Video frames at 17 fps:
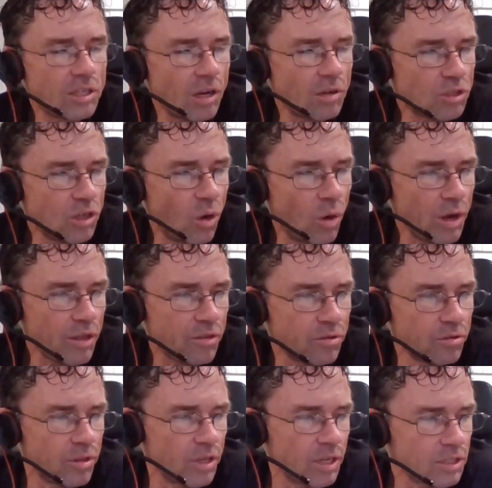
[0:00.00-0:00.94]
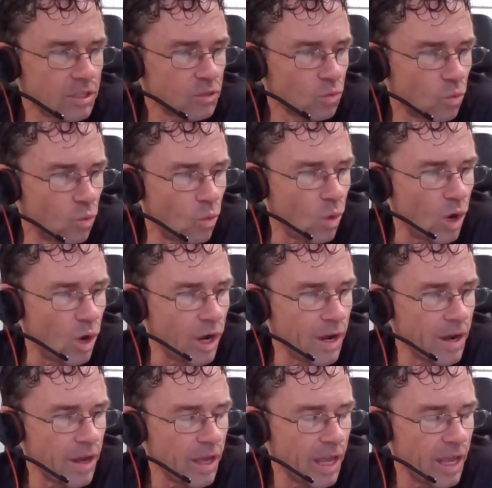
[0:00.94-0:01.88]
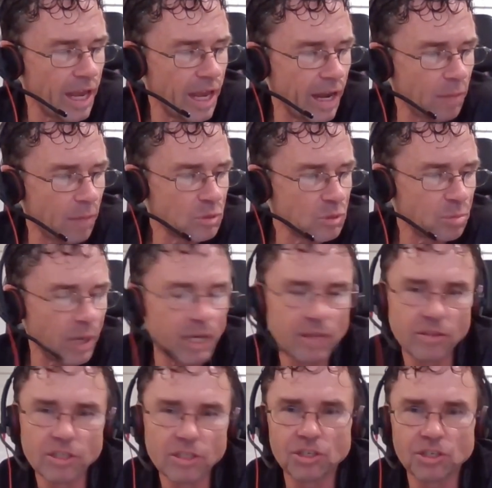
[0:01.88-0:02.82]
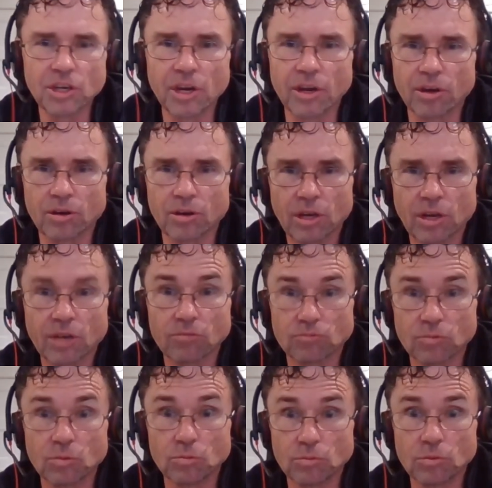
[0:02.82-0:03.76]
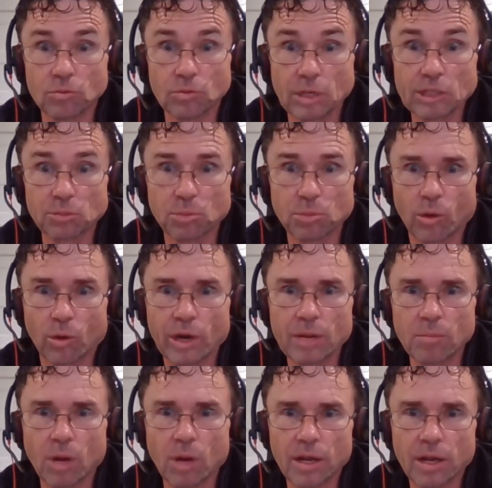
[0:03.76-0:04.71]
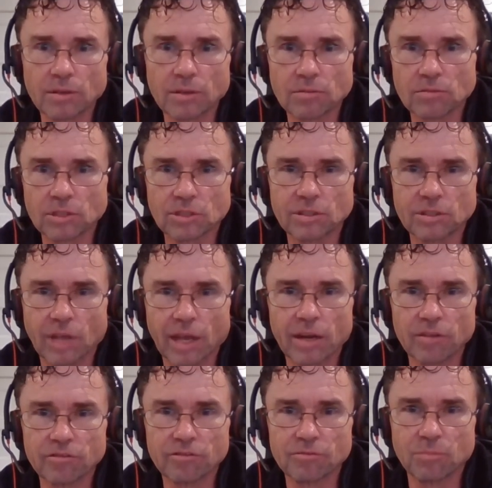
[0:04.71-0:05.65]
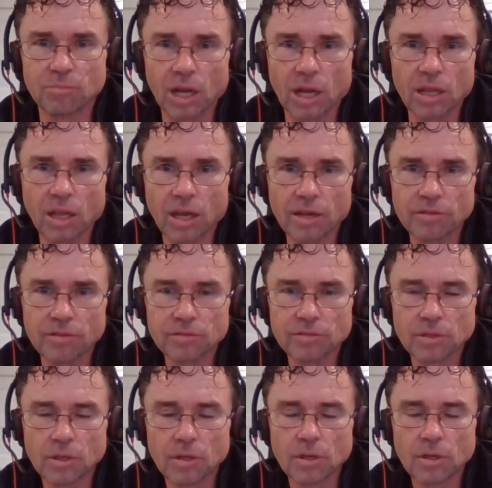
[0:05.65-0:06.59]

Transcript: as I was going through this, one, and I'm spending this year exploring my state of my life.